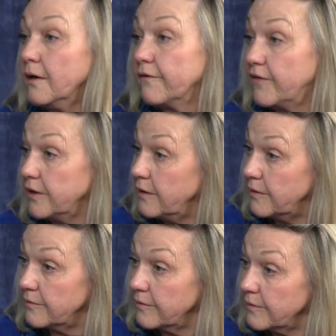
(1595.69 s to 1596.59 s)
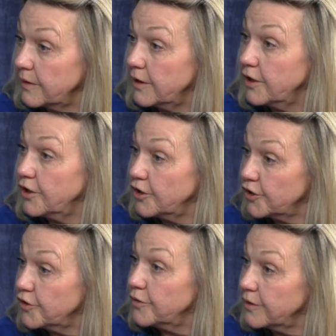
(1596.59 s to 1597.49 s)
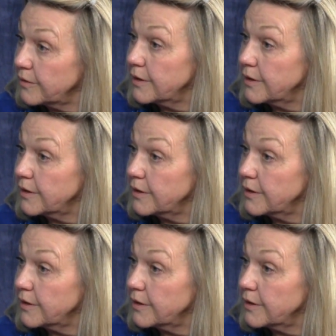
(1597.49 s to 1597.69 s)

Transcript: the or even when they changed polygamy